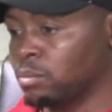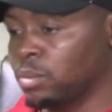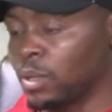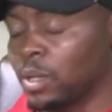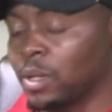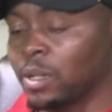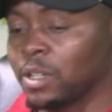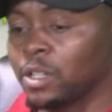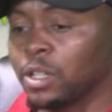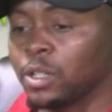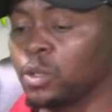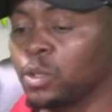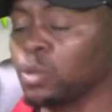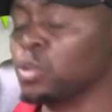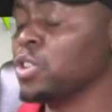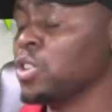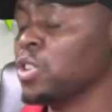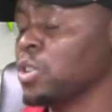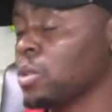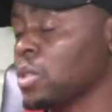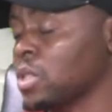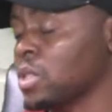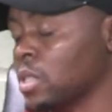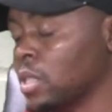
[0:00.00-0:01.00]

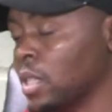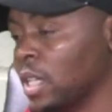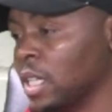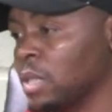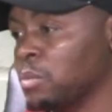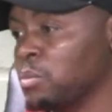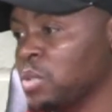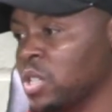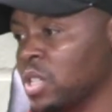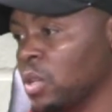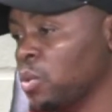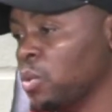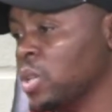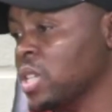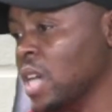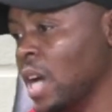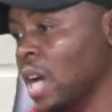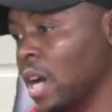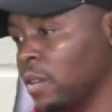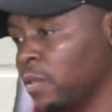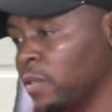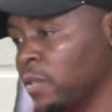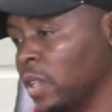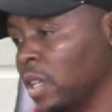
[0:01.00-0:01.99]
unions, let me say, which are
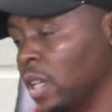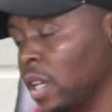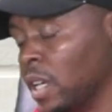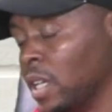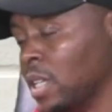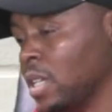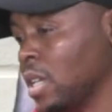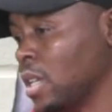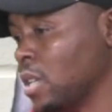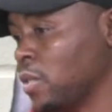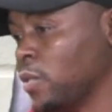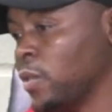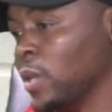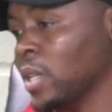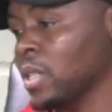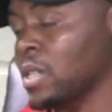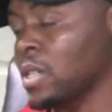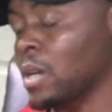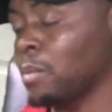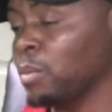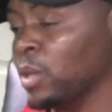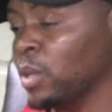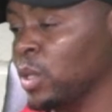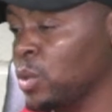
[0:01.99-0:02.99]
affiliated, for
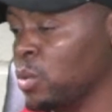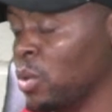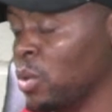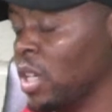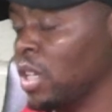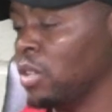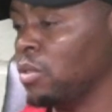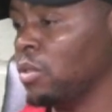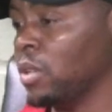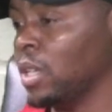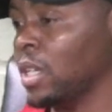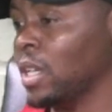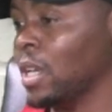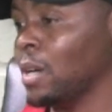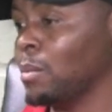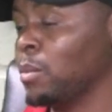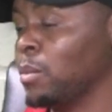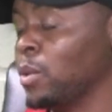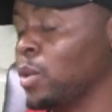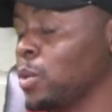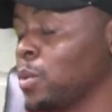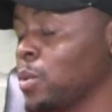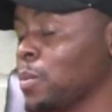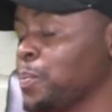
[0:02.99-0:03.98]
example, to
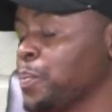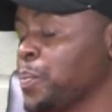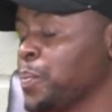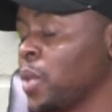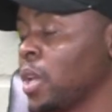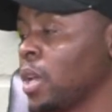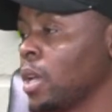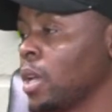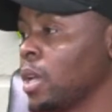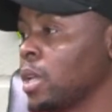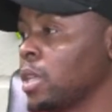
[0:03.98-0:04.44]
NUNW,